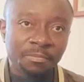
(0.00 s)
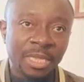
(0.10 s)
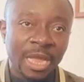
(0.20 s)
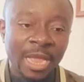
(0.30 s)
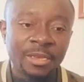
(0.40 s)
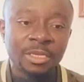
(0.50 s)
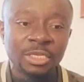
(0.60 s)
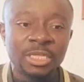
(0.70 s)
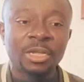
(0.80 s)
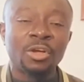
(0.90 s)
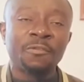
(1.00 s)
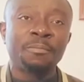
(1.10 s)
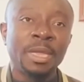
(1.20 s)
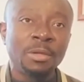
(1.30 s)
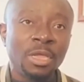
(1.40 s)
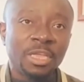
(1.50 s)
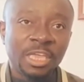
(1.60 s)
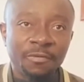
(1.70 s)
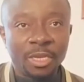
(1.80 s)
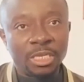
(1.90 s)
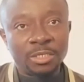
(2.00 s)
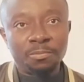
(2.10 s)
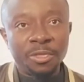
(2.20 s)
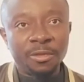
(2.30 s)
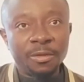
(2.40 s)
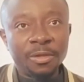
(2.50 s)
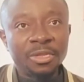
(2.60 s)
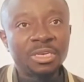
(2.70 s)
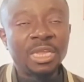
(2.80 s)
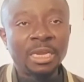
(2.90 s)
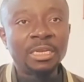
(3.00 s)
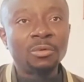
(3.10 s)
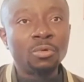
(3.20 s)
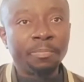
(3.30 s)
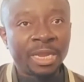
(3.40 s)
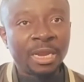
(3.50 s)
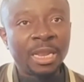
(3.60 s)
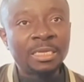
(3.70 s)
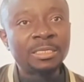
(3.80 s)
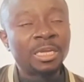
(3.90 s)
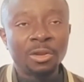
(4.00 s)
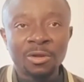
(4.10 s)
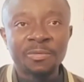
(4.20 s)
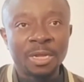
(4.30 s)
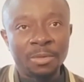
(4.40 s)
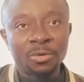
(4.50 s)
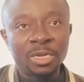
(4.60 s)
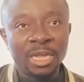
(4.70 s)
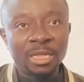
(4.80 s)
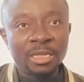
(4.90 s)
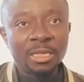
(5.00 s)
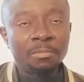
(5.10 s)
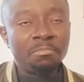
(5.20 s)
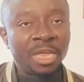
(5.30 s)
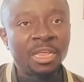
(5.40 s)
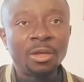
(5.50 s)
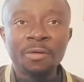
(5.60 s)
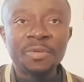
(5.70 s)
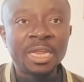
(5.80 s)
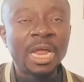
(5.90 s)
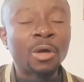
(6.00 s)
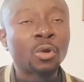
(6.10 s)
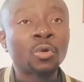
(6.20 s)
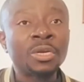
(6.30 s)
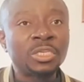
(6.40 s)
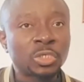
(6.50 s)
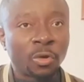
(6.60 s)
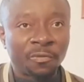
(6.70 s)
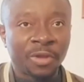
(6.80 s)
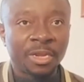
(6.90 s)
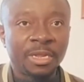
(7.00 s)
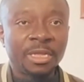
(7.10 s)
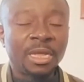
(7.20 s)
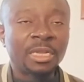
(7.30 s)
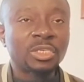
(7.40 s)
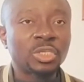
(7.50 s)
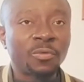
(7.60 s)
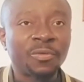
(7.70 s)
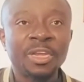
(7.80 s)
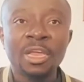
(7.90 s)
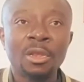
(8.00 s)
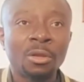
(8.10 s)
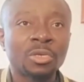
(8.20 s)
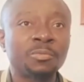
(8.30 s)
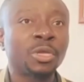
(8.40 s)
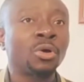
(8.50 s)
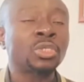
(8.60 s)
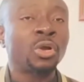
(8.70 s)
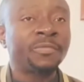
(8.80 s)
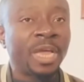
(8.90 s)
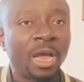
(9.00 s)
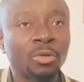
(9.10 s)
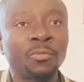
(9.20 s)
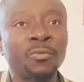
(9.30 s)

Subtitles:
Anglophone crisis, because of Boko Haram, because of corruption and embezzlement, because of bad governance. So this should not add to them. We just pray.